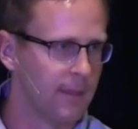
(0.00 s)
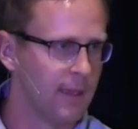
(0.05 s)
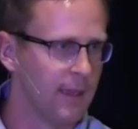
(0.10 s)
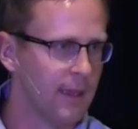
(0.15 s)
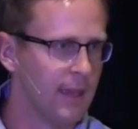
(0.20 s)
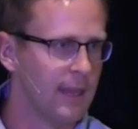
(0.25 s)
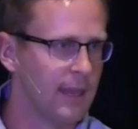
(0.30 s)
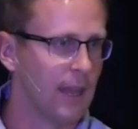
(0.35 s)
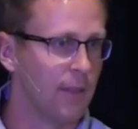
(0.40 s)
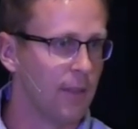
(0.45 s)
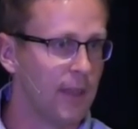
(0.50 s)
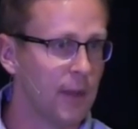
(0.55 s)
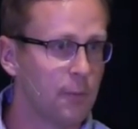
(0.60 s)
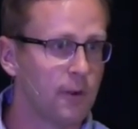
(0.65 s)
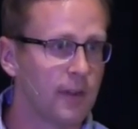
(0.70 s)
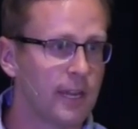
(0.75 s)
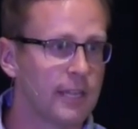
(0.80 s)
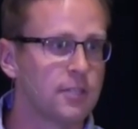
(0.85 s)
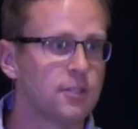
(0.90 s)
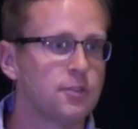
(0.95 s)
Now, they
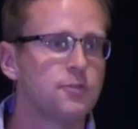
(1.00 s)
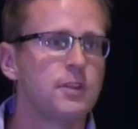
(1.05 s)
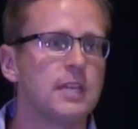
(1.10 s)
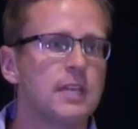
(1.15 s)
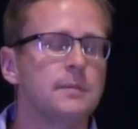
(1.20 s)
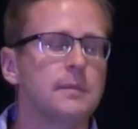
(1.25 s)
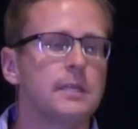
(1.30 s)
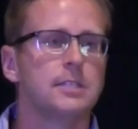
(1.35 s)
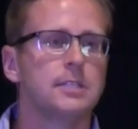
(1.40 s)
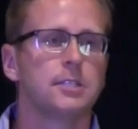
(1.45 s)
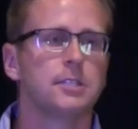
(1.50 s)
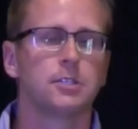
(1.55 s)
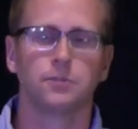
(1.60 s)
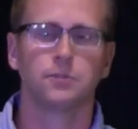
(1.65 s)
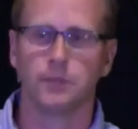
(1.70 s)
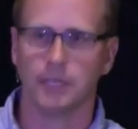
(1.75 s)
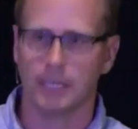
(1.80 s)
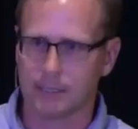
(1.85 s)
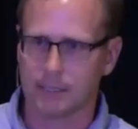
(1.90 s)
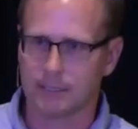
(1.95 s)
were extremely
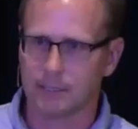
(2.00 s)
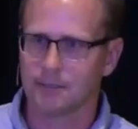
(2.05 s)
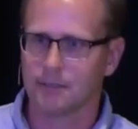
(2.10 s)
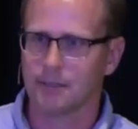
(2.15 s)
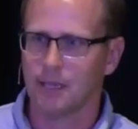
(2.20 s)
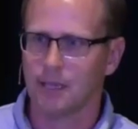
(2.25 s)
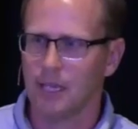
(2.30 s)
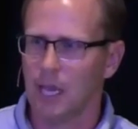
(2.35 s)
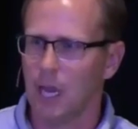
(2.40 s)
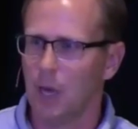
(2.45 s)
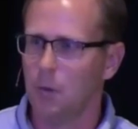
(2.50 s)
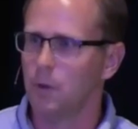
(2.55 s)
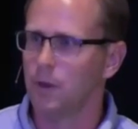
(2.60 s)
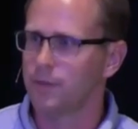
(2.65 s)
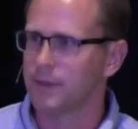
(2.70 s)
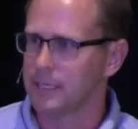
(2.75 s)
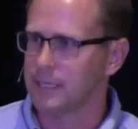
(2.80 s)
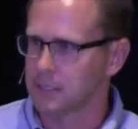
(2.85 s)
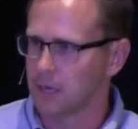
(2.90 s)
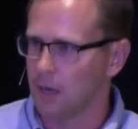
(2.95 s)
strict in what
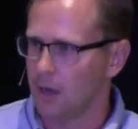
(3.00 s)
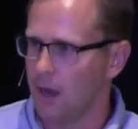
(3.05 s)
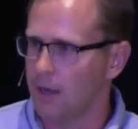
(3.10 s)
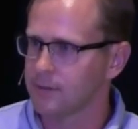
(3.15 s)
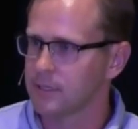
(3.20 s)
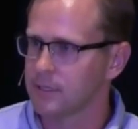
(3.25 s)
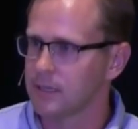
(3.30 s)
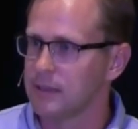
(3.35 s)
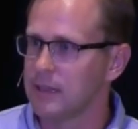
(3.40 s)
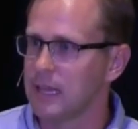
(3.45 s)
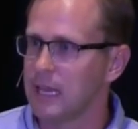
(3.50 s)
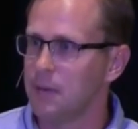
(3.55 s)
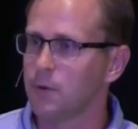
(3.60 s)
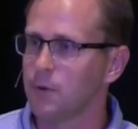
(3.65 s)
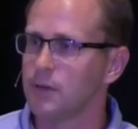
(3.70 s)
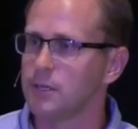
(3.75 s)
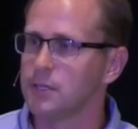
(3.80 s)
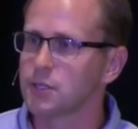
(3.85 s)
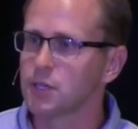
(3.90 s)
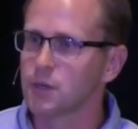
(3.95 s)
they taught. They
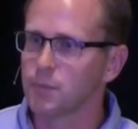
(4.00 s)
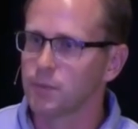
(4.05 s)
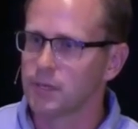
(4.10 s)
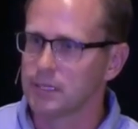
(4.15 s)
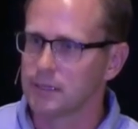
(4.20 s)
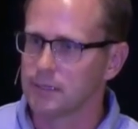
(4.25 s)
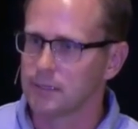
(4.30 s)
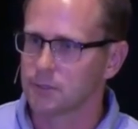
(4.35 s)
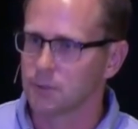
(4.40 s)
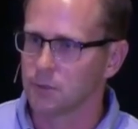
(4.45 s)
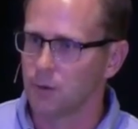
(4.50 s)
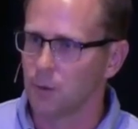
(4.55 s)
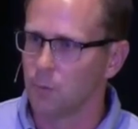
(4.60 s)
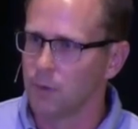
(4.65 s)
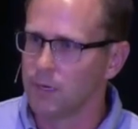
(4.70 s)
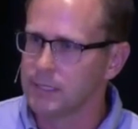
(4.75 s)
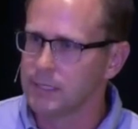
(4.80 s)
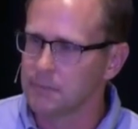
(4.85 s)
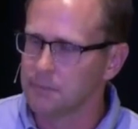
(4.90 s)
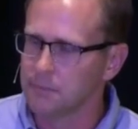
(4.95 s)
were interpreting the Torah.
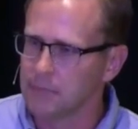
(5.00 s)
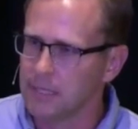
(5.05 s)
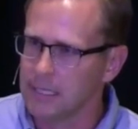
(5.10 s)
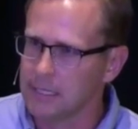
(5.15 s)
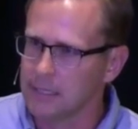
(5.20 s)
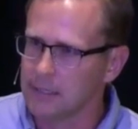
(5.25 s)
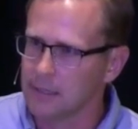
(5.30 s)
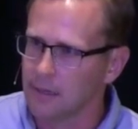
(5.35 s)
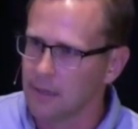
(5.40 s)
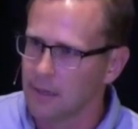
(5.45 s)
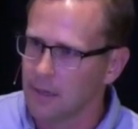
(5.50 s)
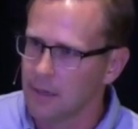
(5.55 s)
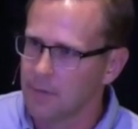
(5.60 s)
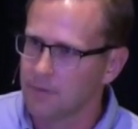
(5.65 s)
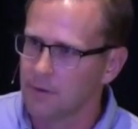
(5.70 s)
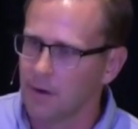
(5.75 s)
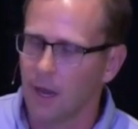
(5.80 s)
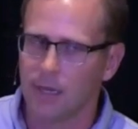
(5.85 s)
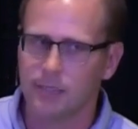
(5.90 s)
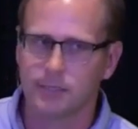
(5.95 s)
What does it mean
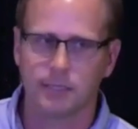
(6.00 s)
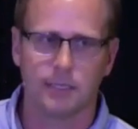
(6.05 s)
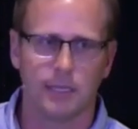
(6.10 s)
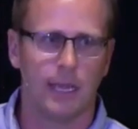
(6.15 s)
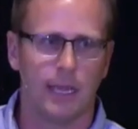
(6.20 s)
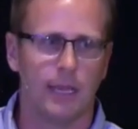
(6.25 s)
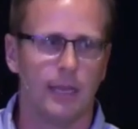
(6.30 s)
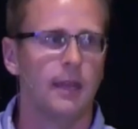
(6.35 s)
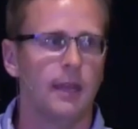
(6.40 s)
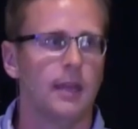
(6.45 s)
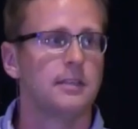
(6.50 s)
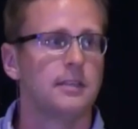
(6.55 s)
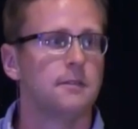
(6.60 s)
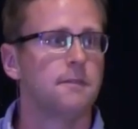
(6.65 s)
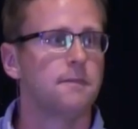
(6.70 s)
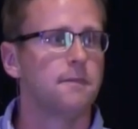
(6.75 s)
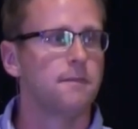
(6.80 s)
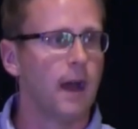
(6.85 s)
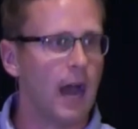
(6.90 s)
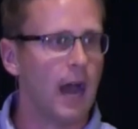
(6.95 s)
for us today to
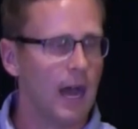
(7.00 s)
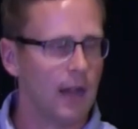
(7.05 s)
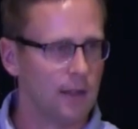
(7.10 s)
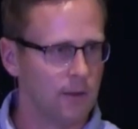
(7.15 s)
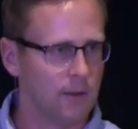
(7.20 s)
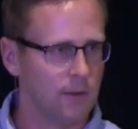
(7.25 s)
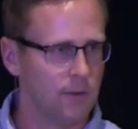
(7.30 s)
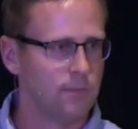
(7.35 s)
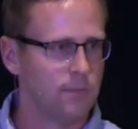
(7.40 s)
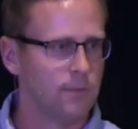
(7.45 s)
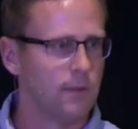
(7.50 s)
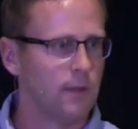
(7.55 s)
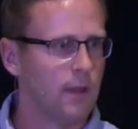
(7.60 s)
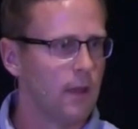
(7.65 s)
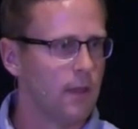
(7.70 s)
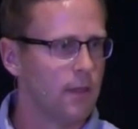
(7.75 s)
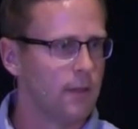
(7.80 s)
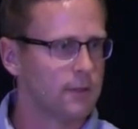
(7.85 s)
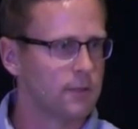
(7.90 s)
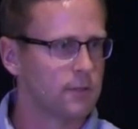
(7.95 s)
follow
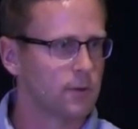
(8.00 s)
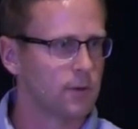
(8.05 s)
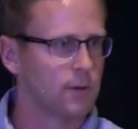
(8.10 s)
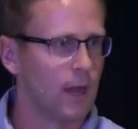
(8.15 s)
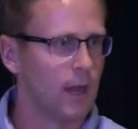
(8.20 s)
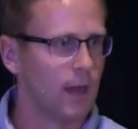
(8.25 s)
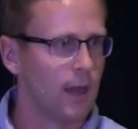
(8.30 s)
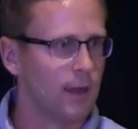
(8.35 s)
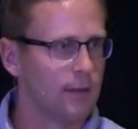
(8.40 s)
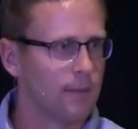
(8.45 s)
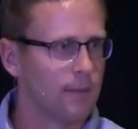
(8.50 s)
the Torah?